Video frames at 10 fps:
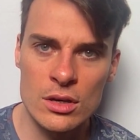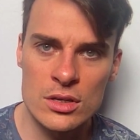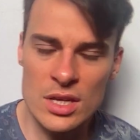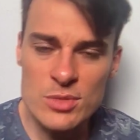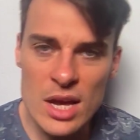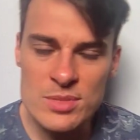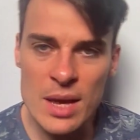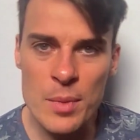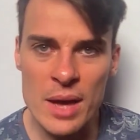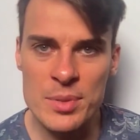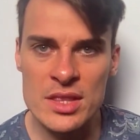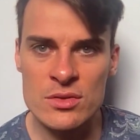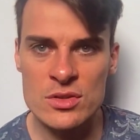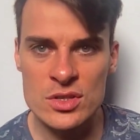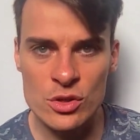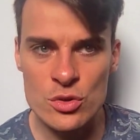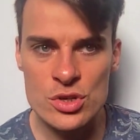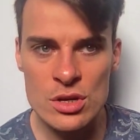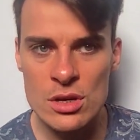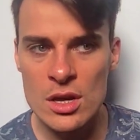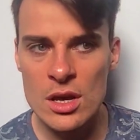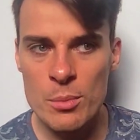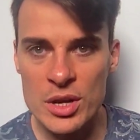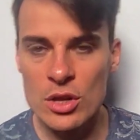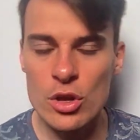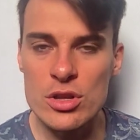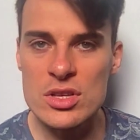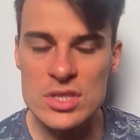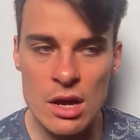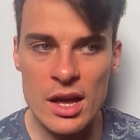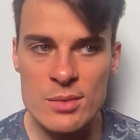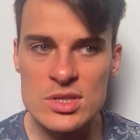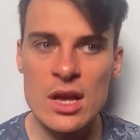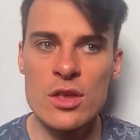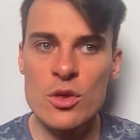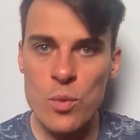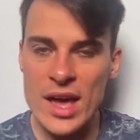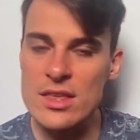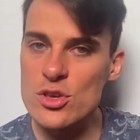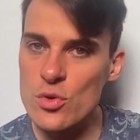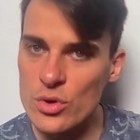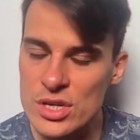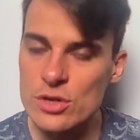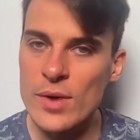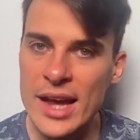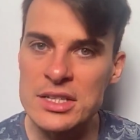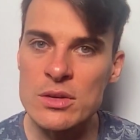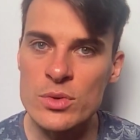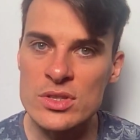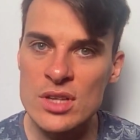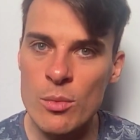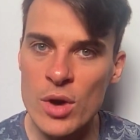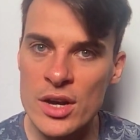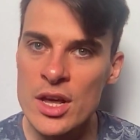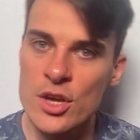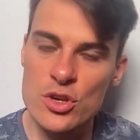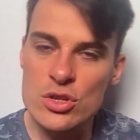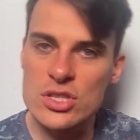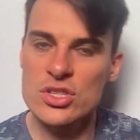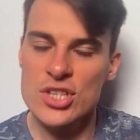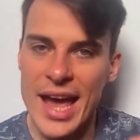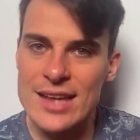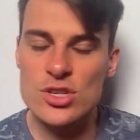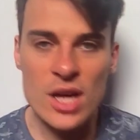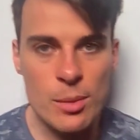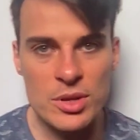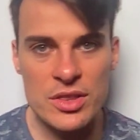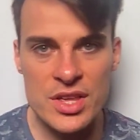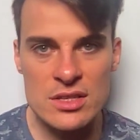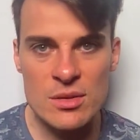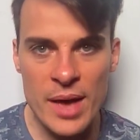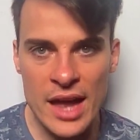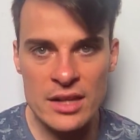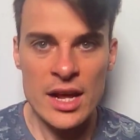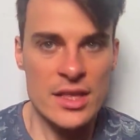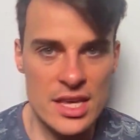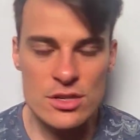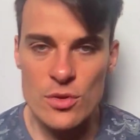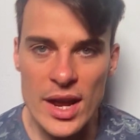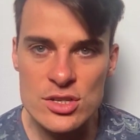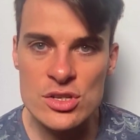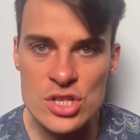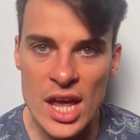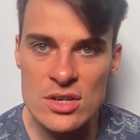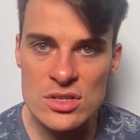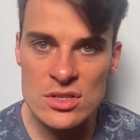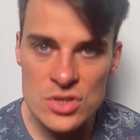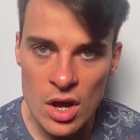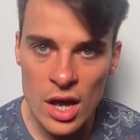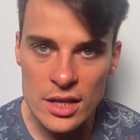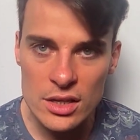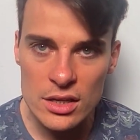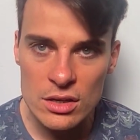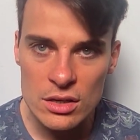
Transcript: Sometimes that might be the solution, but a lot of the times, the way that you are interacting with someone, you just change a couple of things about it, the interaction changes entirely.